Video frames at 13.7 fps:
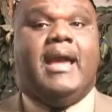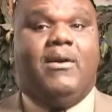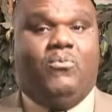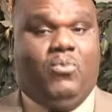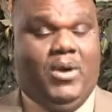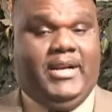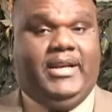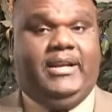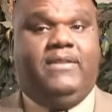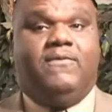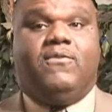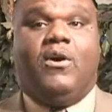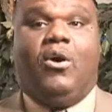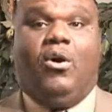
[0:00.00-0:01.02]
am running
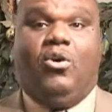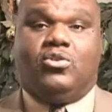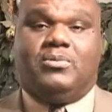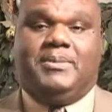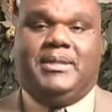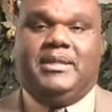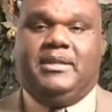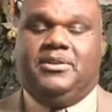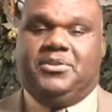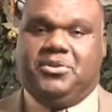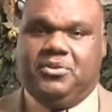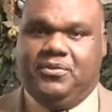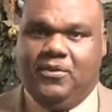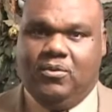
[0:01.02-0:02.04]
for alderman in the
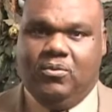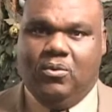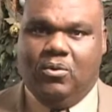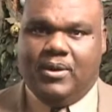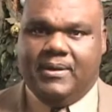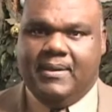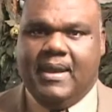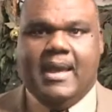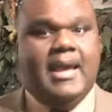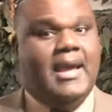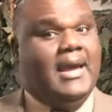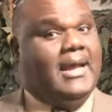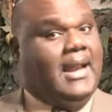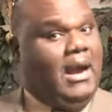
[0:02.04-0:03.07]
34th Ward.
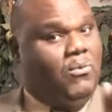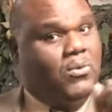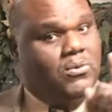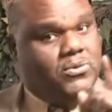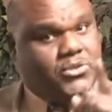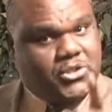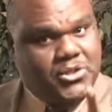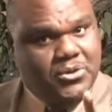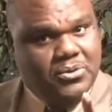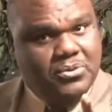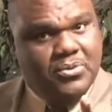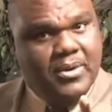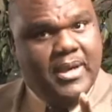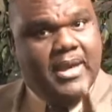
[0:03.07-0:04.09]
And I want
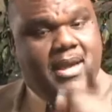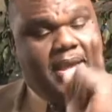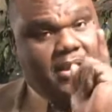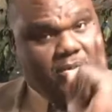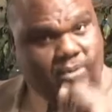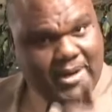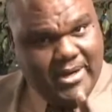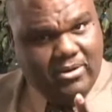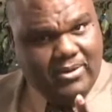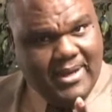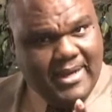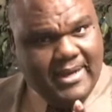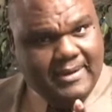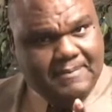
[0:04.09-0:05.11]
you in Radio
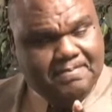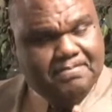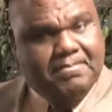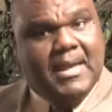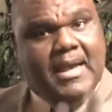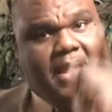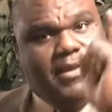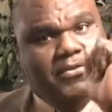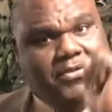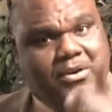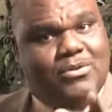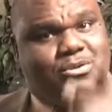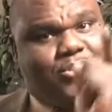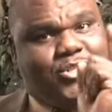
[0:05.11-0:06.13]
Land And
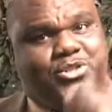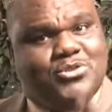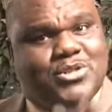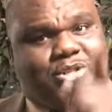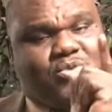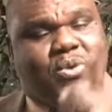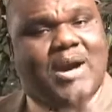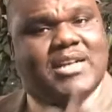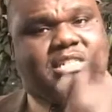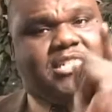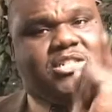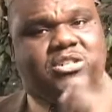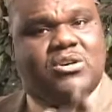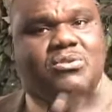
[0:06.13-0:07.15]
those of you that's
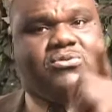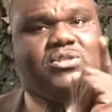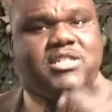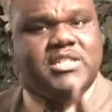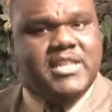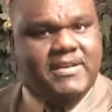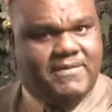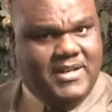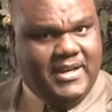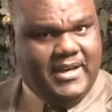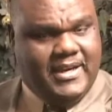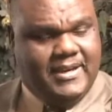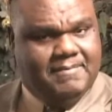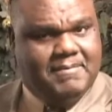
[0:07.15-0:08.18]
watching the Coach in TV
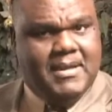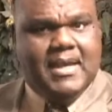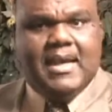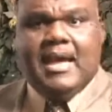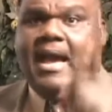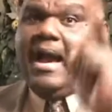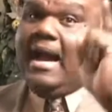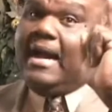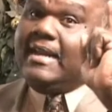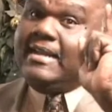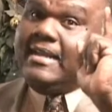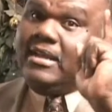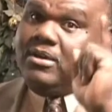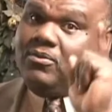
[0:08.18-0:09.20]
land, I
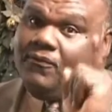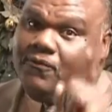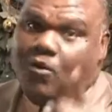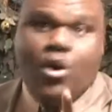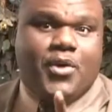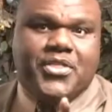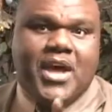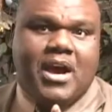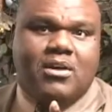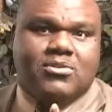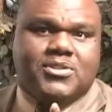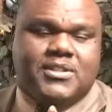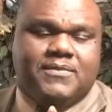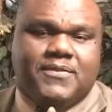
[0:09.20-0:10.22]
need
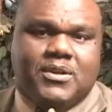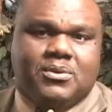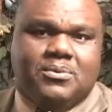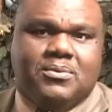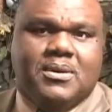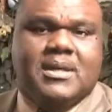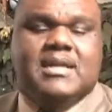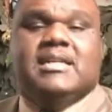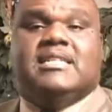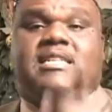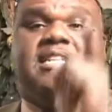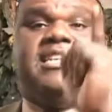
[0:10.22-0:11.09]
4,000 of you to